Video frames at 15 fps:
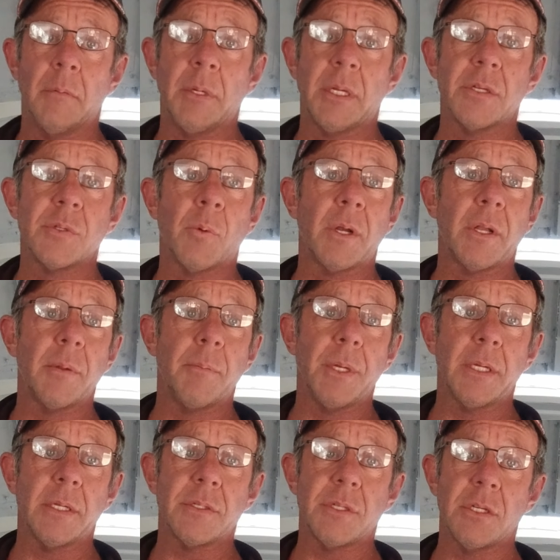Because one of the
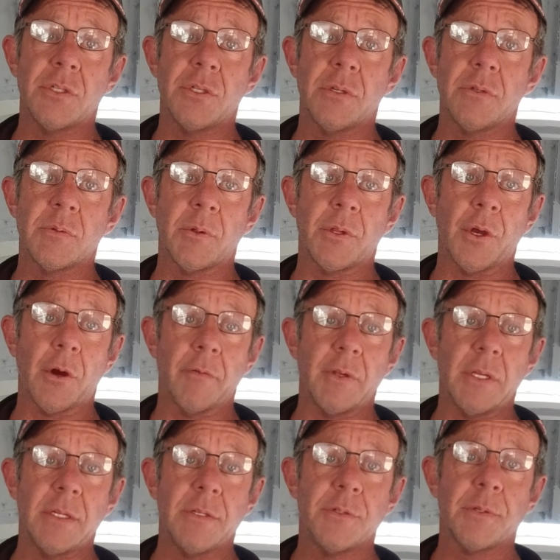biggest issues with
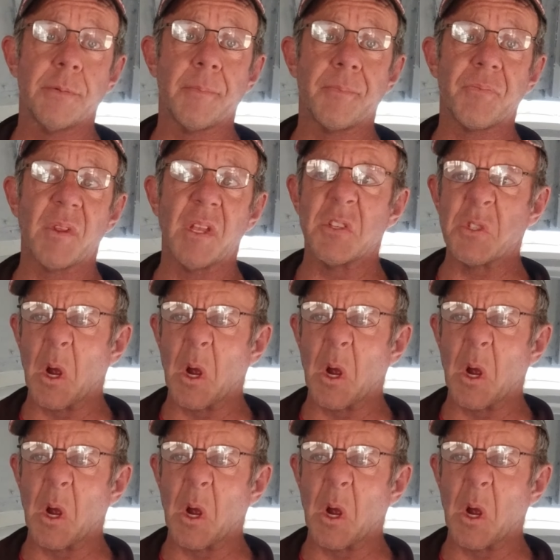RVs,